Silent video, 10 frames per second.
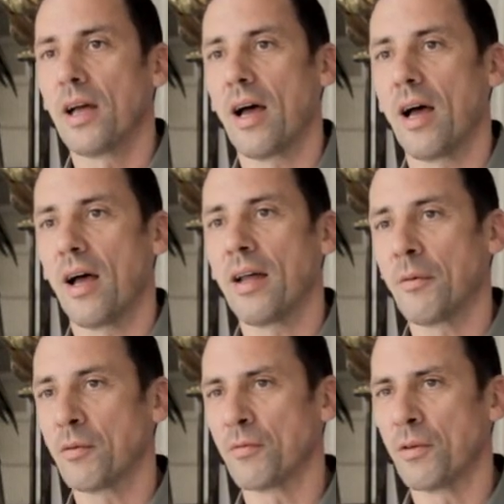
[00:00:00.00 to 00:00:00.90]
And
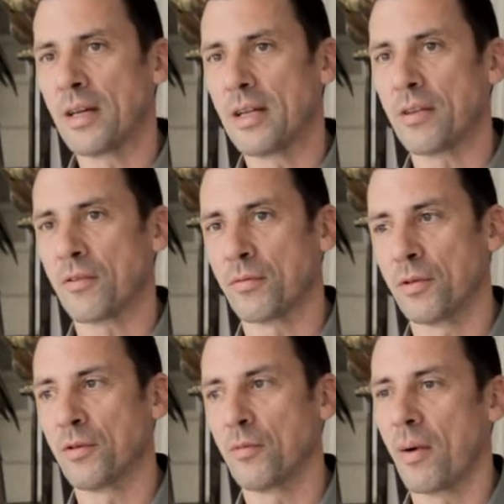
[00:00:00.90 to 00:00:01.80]
it was really
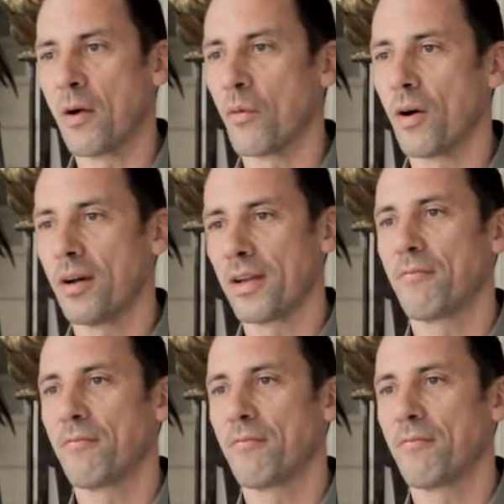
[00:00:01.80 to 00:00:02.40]
through my work